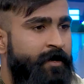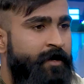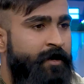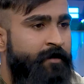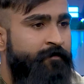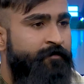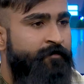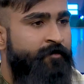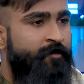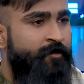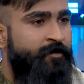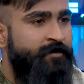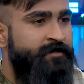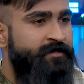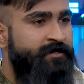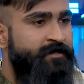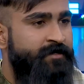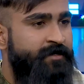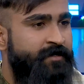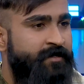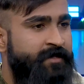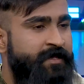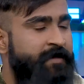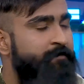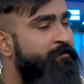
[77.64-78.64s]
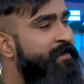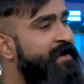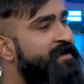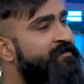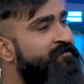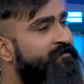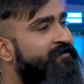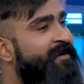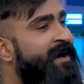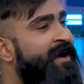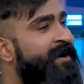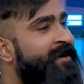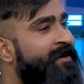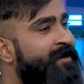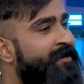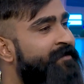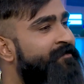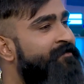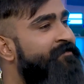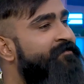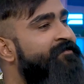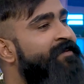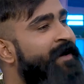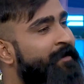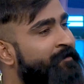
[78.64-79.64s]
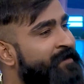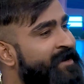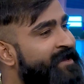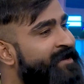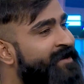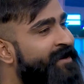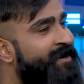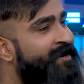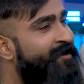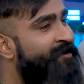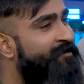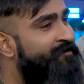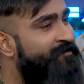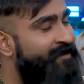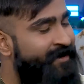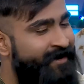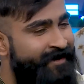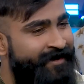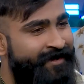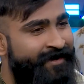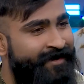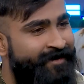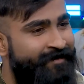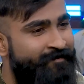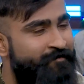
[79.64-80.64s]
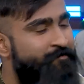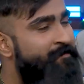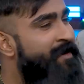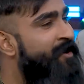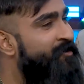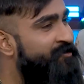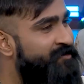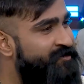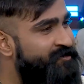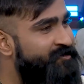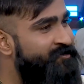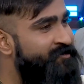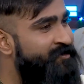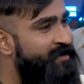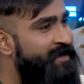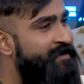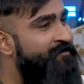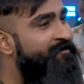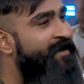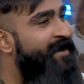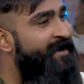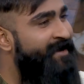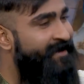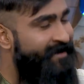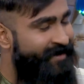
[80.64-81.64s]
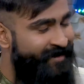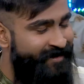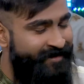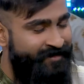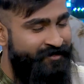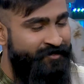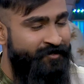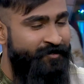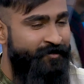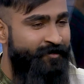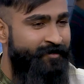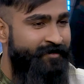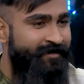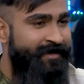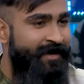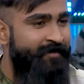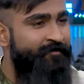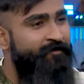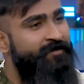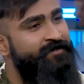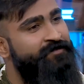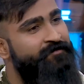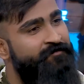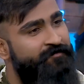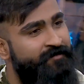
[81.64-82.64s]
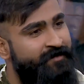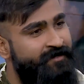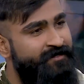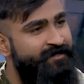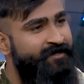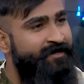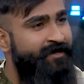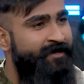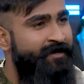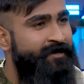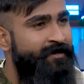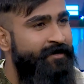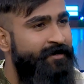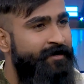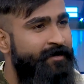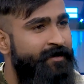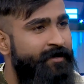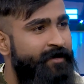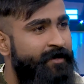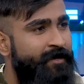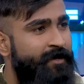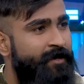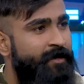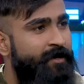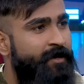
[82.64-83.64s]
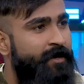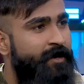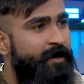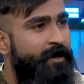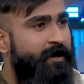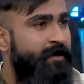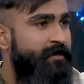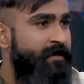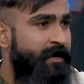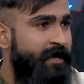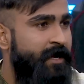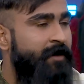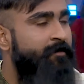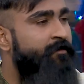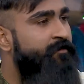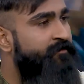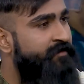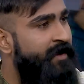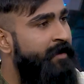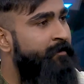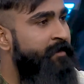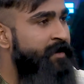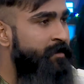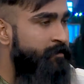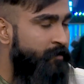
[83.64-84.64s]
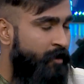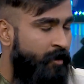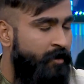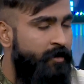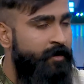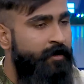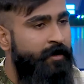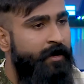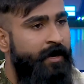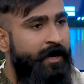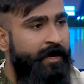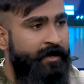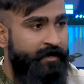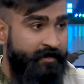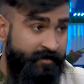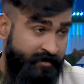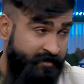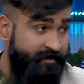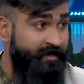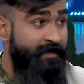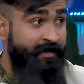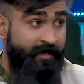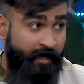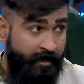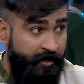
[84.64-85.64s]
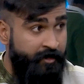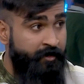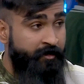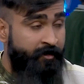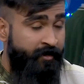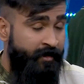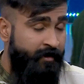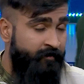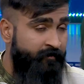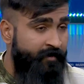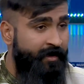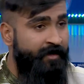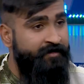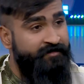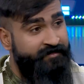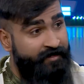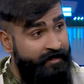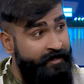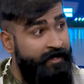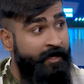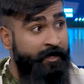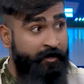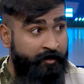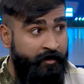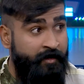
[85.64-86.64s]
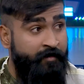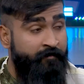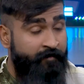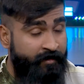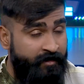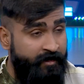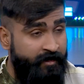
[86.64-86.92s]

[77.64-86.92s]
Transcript: Of course, the big fat family car of India, Maruti Suzuki Wagon-R. So that was the first car that our family bought, and it's still continuing. We are still continuing with